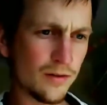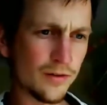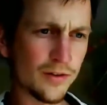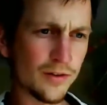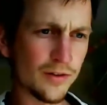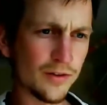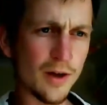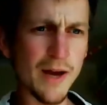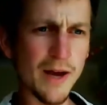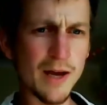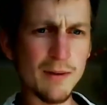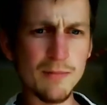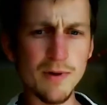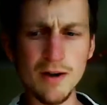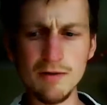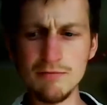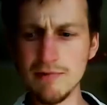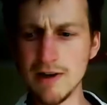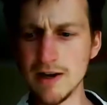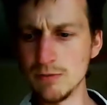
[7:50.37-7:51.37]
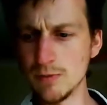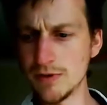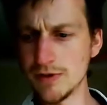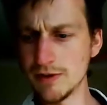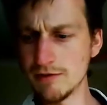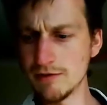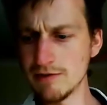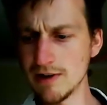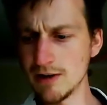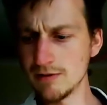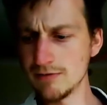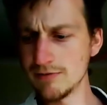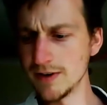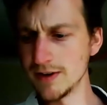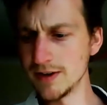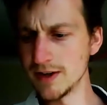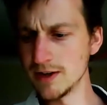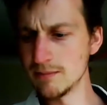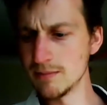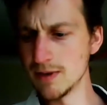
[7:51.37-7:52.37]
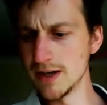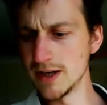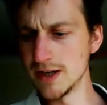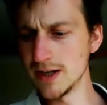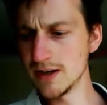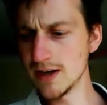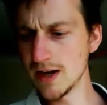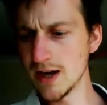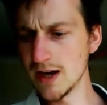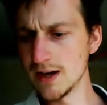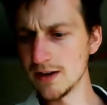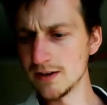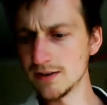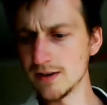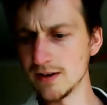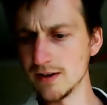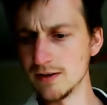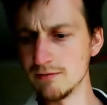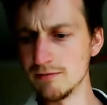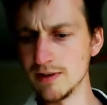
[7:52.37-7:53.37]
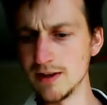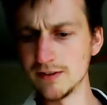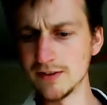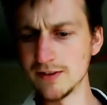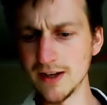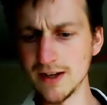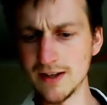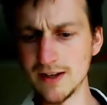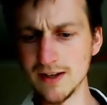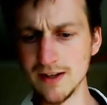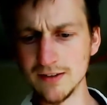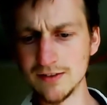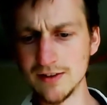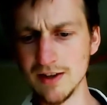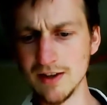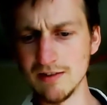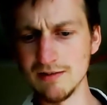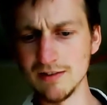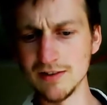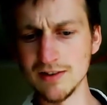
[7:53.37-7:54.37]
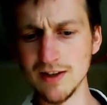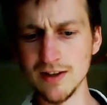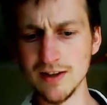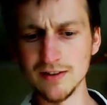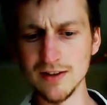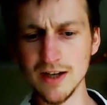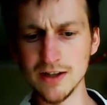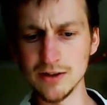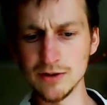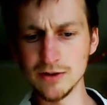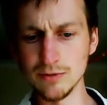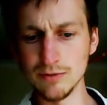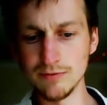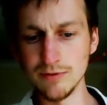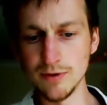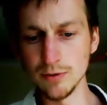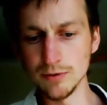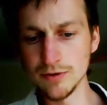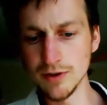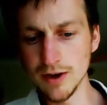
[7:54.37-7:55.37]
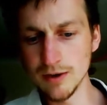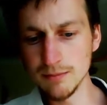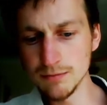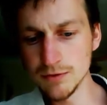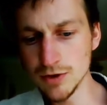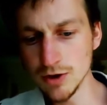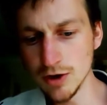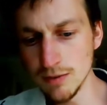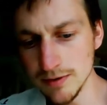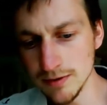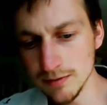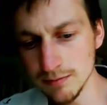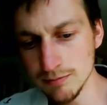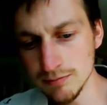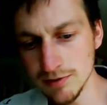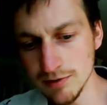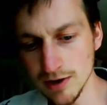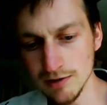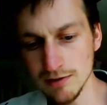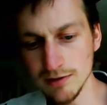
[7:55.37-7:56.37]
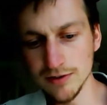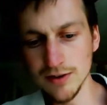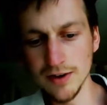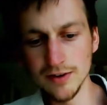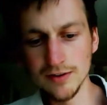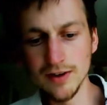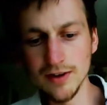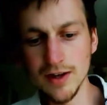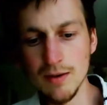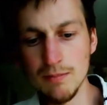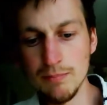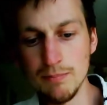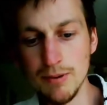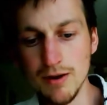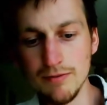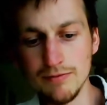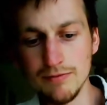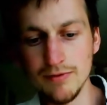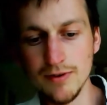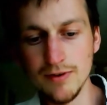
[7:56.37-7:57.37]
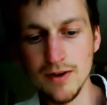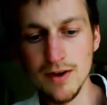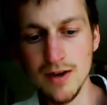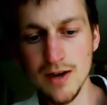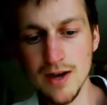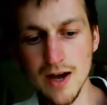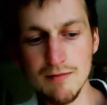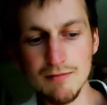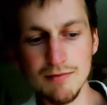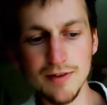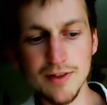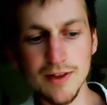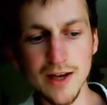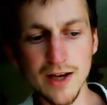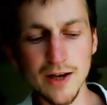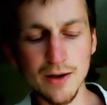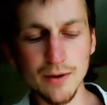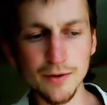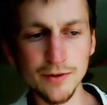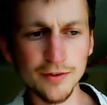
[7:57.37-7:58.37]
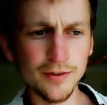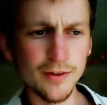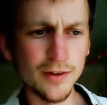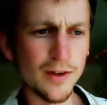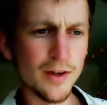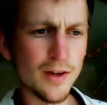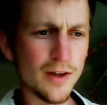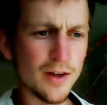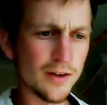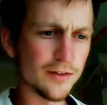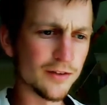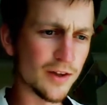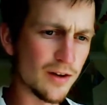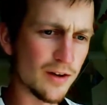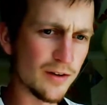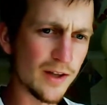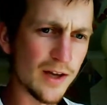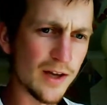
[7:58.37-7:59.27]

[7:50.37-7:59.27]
started paying my rent with the crowdfunding money and kind of really taking it seriously as an actual full-time job and prioritising it above everything else. So,